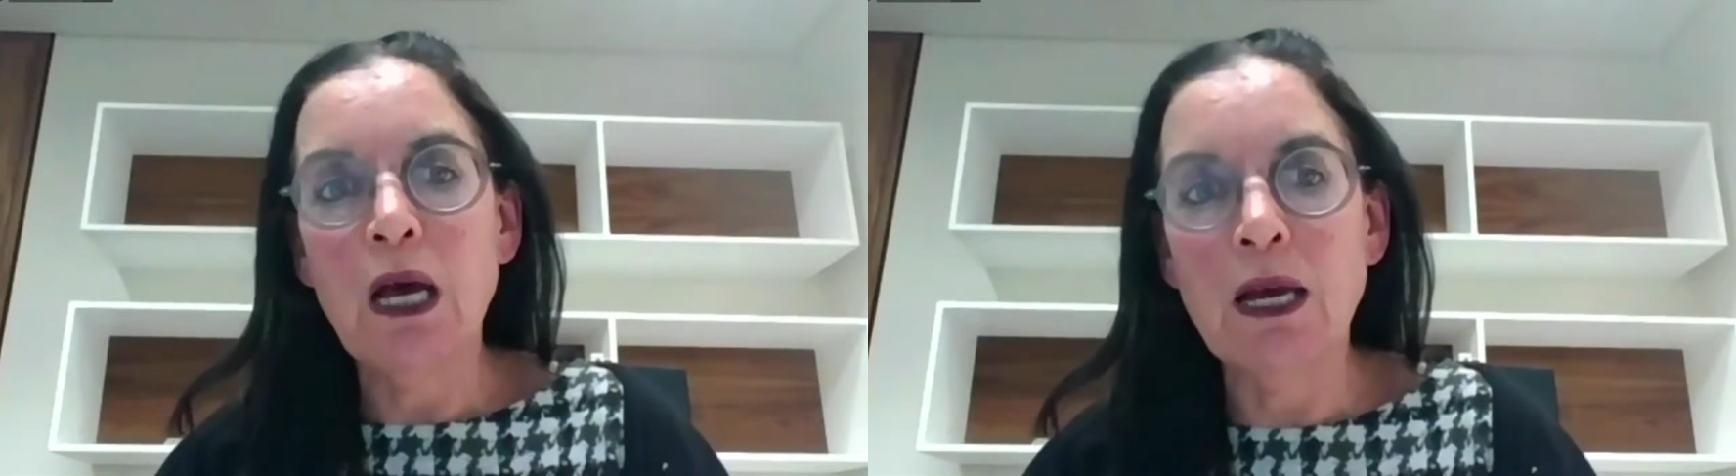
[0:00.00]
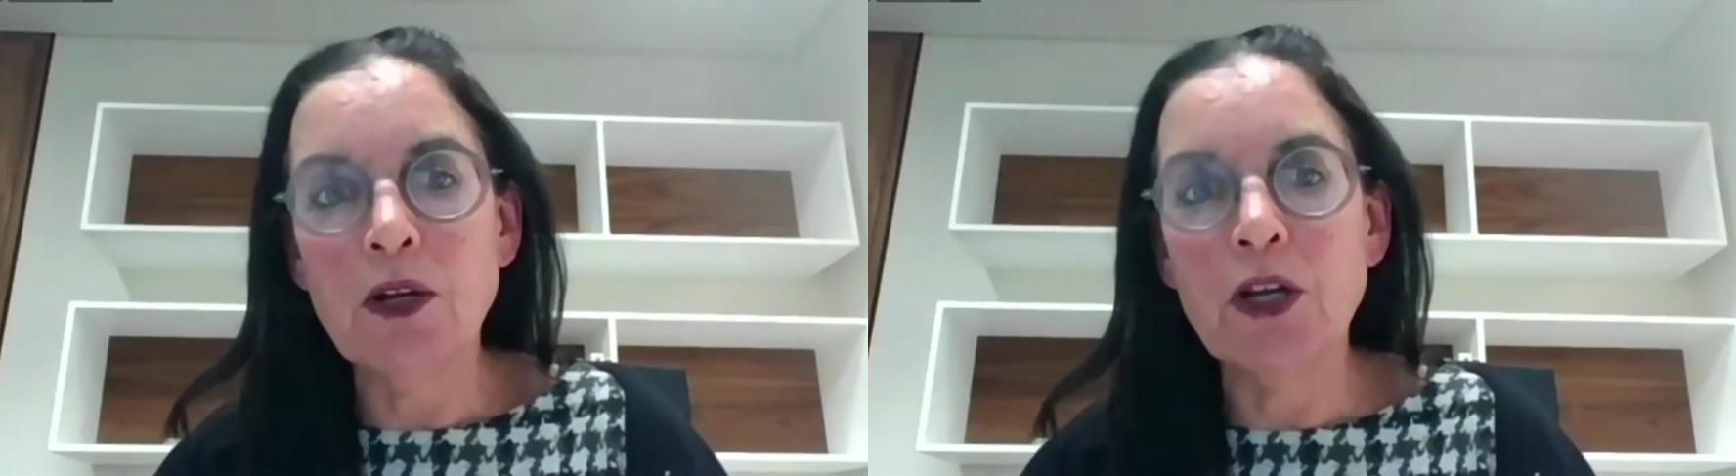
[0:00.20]

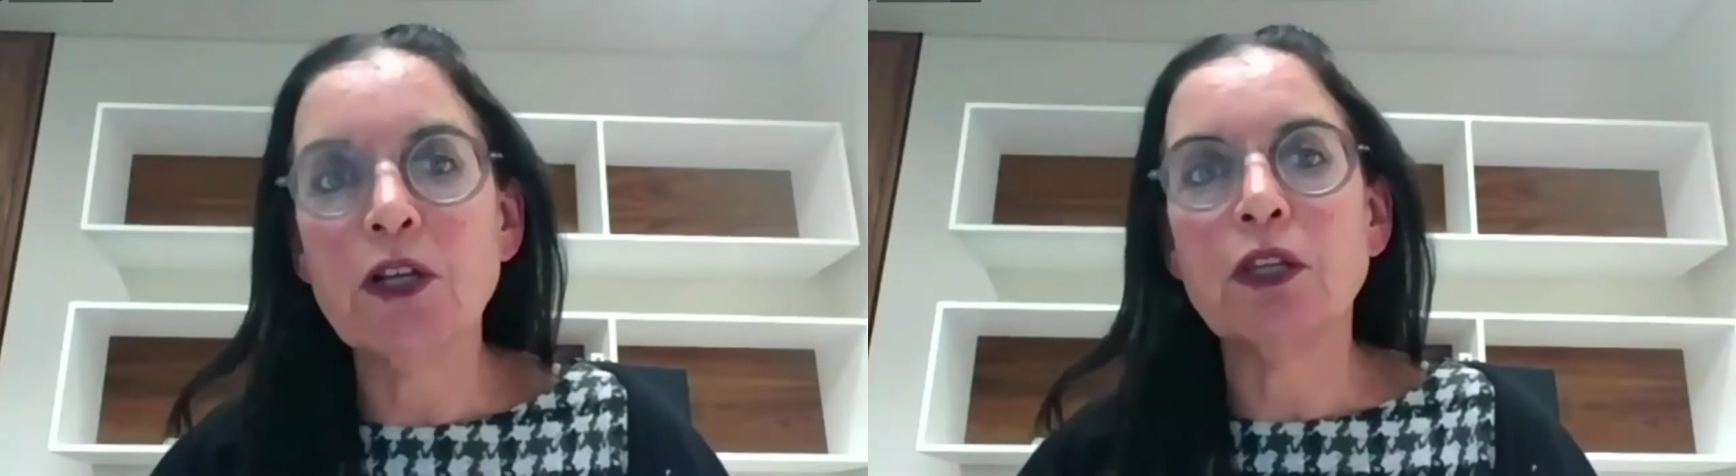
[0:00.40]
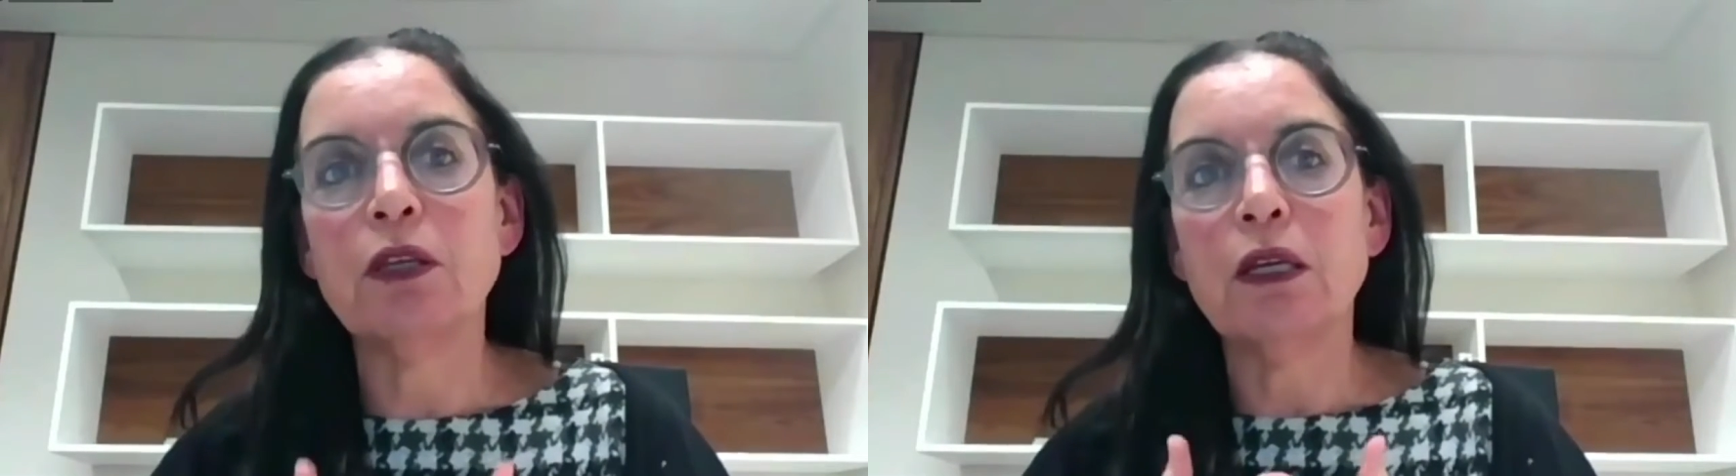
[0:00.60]

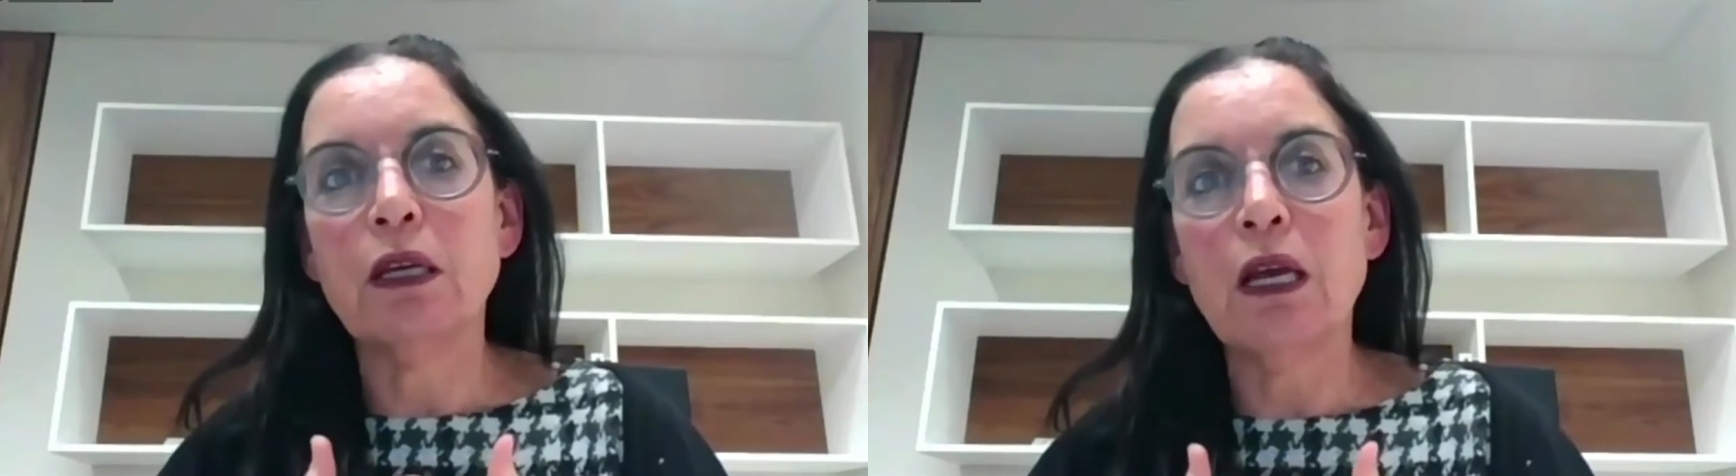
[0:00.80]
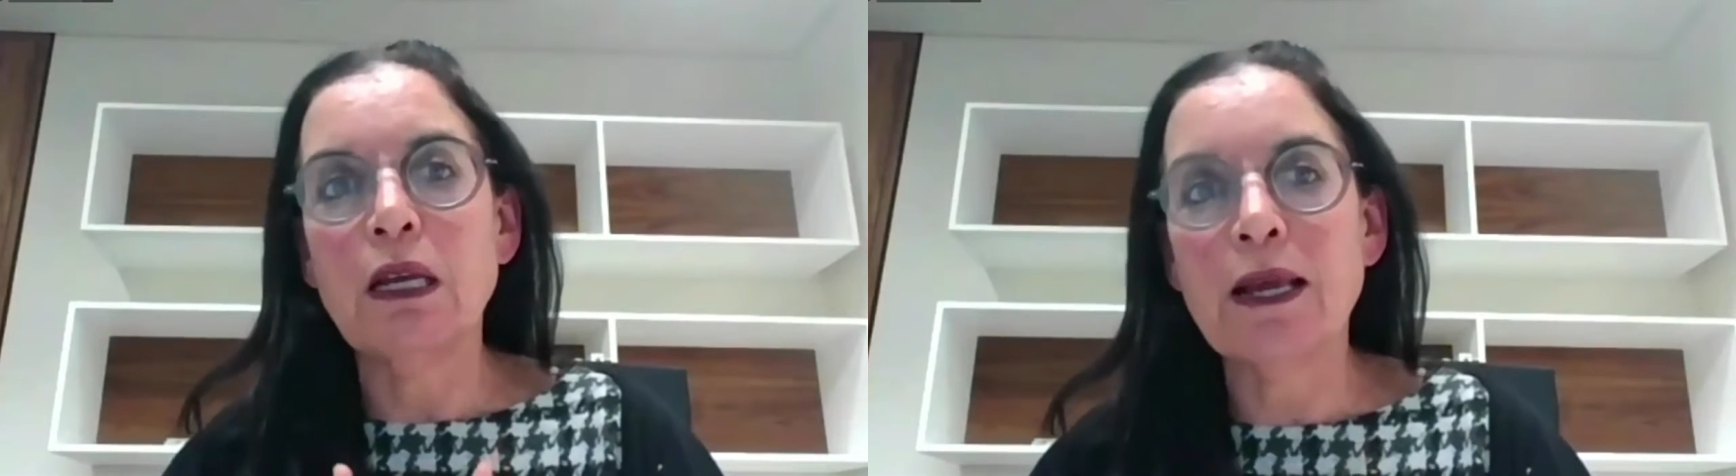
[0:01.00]
unearthing and